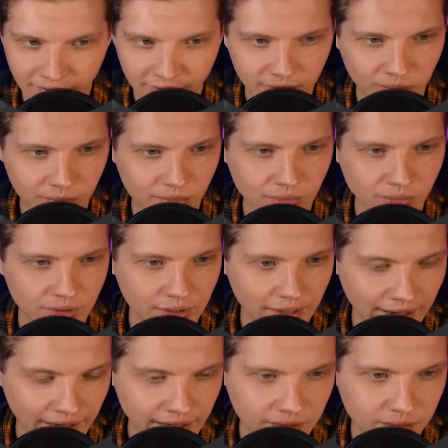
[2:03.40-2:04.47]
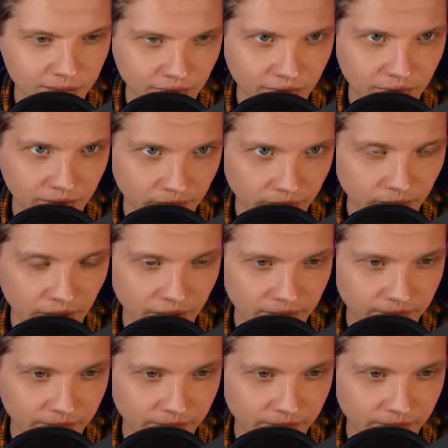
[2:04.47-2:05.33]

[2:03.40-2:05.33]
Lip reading: support 8.1.